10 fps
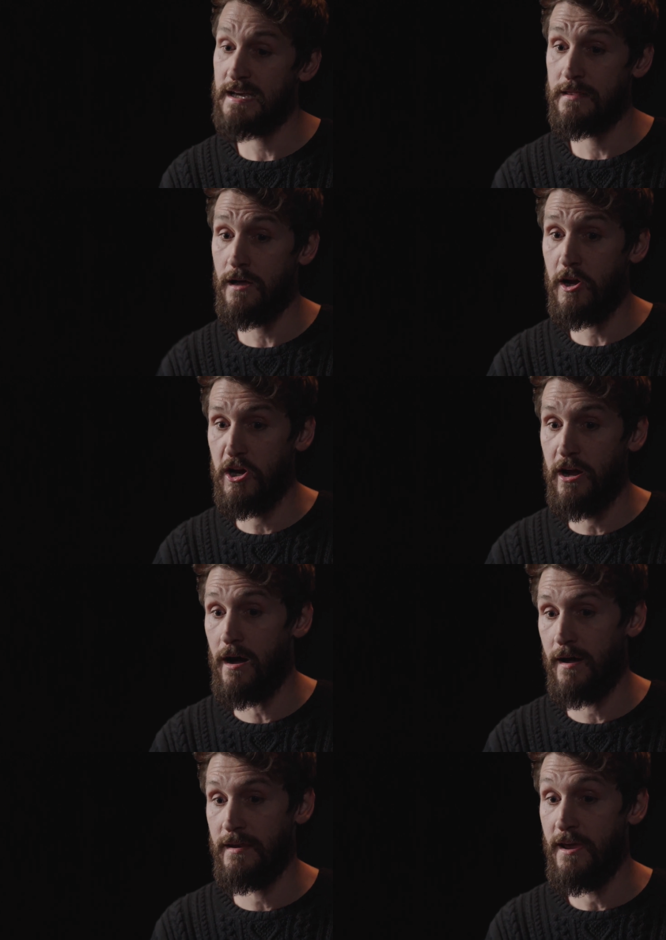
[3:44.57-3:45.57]
I thought
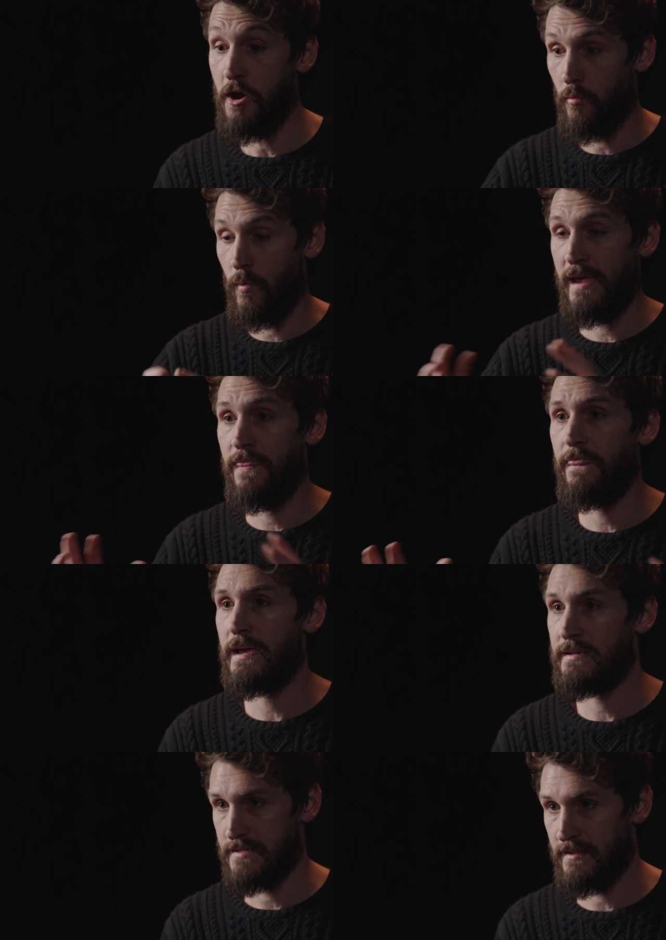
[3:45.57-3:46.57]
God ran
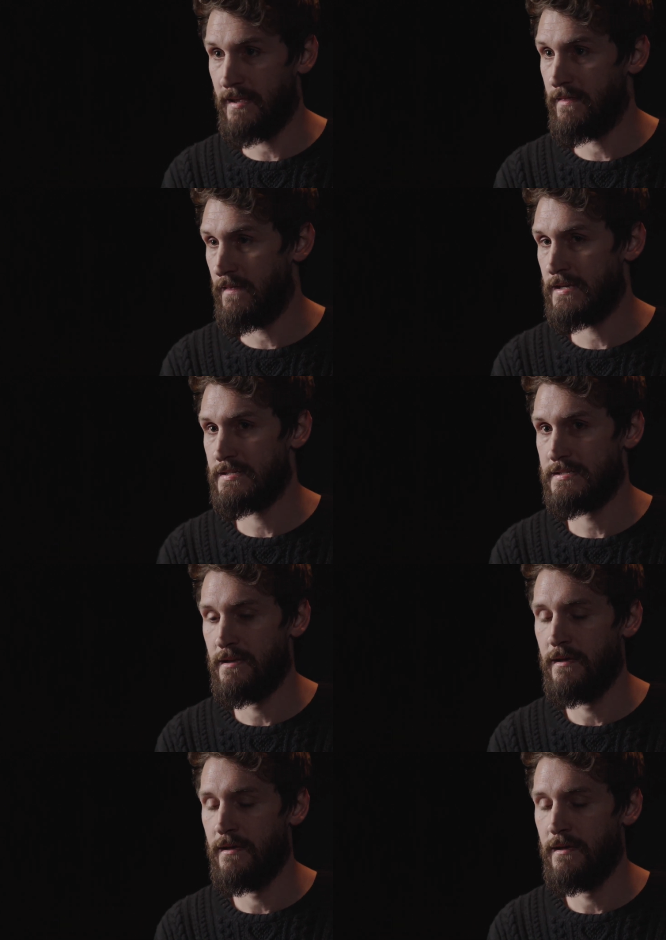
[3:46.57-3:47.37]
things like this.